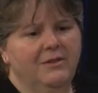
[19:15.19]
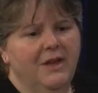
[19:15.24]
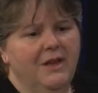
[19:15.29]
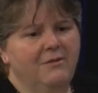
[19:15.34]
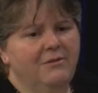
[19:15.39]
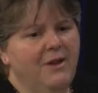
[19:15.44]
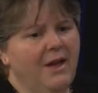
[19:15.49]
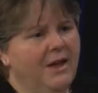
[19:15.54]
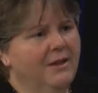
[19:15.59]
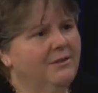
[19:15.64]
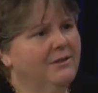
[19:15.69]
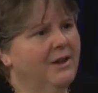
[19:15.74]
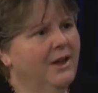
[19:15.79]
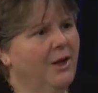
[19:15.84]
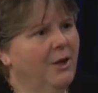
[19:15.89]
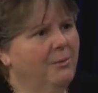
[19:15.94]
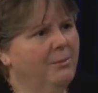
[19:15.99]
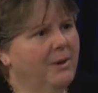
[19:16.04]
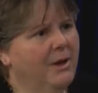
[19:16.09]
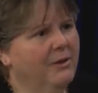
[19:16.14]
they've had to
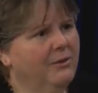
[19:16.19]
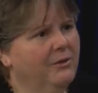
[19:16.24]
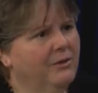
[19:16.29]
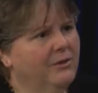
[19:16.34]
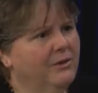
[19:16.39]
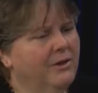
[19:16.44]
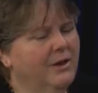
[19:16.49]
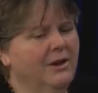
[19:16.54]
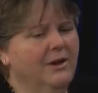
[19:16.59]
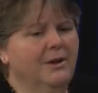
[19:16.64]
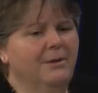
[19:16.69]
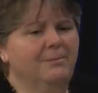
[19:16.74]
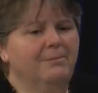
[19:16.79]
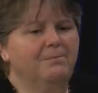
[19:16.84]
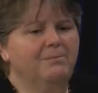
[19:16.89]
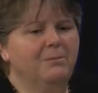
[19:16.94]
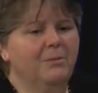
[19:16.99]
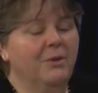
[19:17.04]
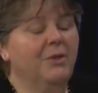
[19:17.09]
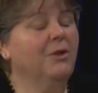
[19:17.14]
help us.
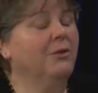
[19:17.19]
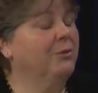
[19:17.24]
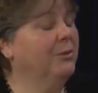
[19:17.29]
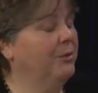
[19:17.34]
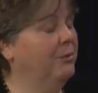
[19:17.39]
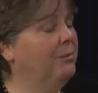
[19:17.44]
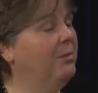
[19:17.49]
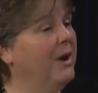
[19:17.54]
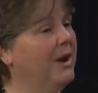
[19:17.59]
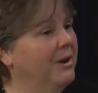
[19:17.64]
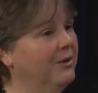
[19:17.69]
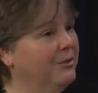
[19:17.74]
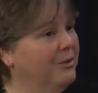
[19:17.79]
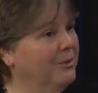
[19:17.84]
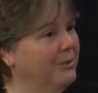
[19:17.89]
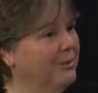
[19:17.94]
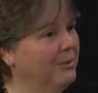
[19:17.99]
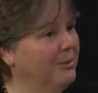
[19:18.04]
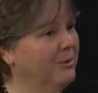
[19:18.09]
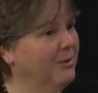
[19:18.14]
This was prior
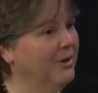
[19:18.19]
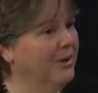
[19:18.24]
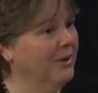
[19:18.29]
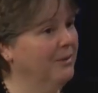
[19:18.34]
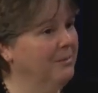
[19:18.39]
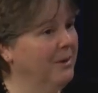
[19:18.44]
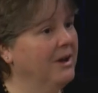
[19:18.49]
to